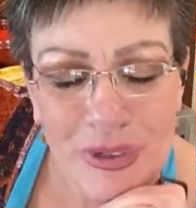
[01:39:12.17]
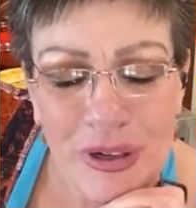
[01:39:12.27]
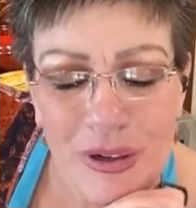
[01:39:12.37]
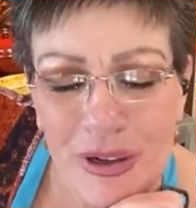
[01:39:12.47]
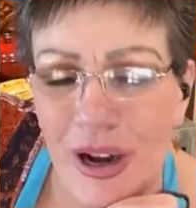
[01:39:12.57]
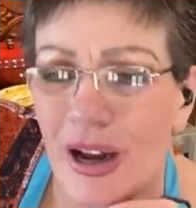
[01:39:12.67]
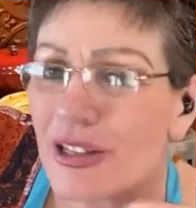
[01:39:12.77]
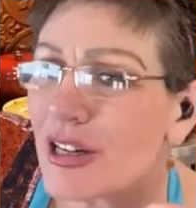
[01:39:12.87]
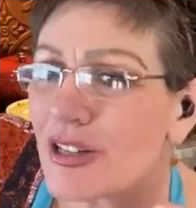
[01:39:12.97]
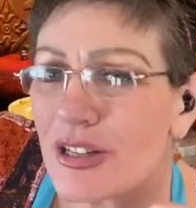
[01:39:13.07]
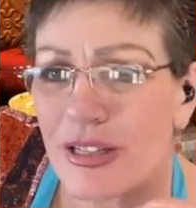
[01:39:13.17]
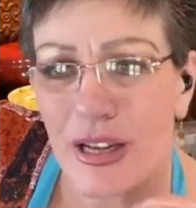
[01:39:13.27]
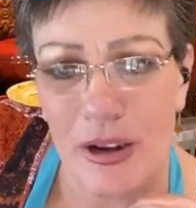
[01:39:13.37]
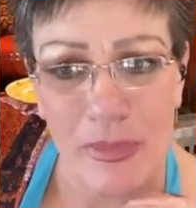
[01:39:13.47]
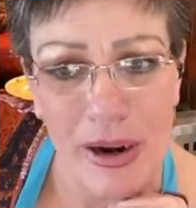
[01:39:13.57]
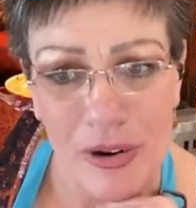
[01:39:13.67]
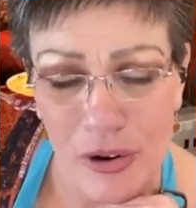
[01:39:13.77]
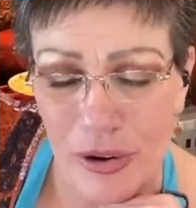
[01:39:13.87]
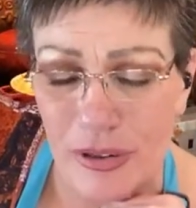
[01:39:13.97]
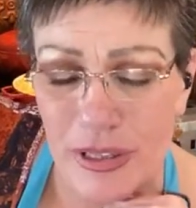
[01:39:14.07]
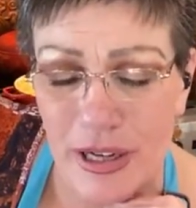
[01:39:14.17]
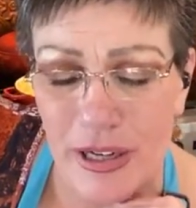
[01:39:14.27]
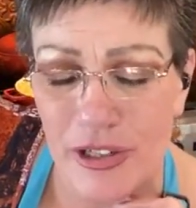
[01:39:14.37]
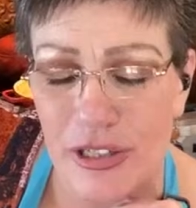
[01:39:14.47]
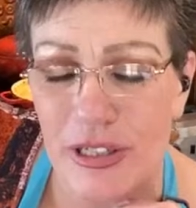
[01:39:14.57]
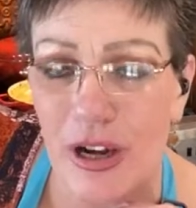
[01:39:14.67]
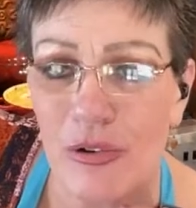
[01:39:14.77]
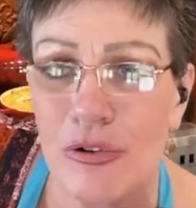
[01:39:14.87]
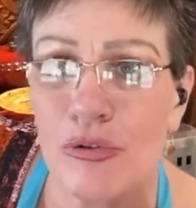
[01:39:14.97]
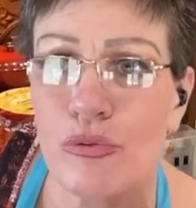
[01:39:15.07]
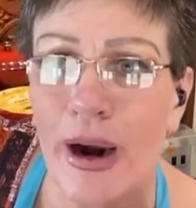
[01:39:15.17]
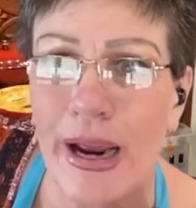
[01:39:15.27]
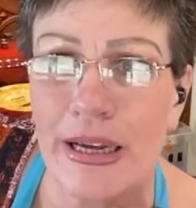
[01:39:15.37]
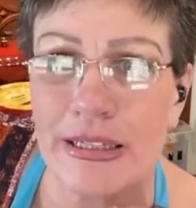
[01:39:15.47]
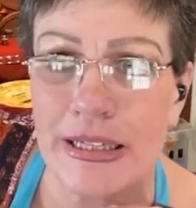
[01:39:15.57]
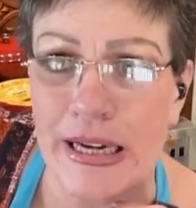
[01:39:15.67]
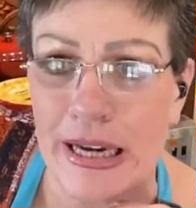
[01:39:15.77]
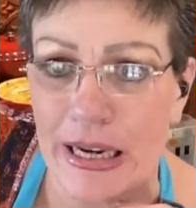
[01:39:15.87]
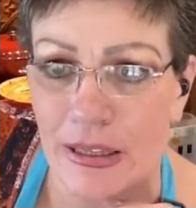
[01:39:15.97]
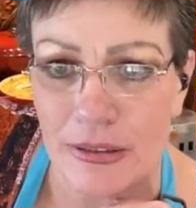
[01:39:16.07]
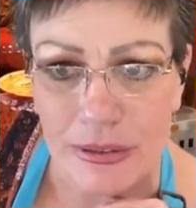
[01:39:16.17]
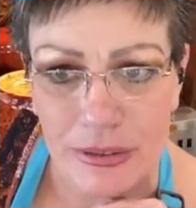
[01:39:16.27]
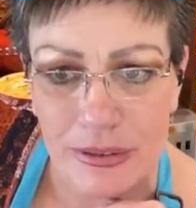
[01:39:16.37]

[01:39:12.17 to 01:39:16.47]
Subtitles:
Oh, gosh, I just think about a cruise and I just go crazy.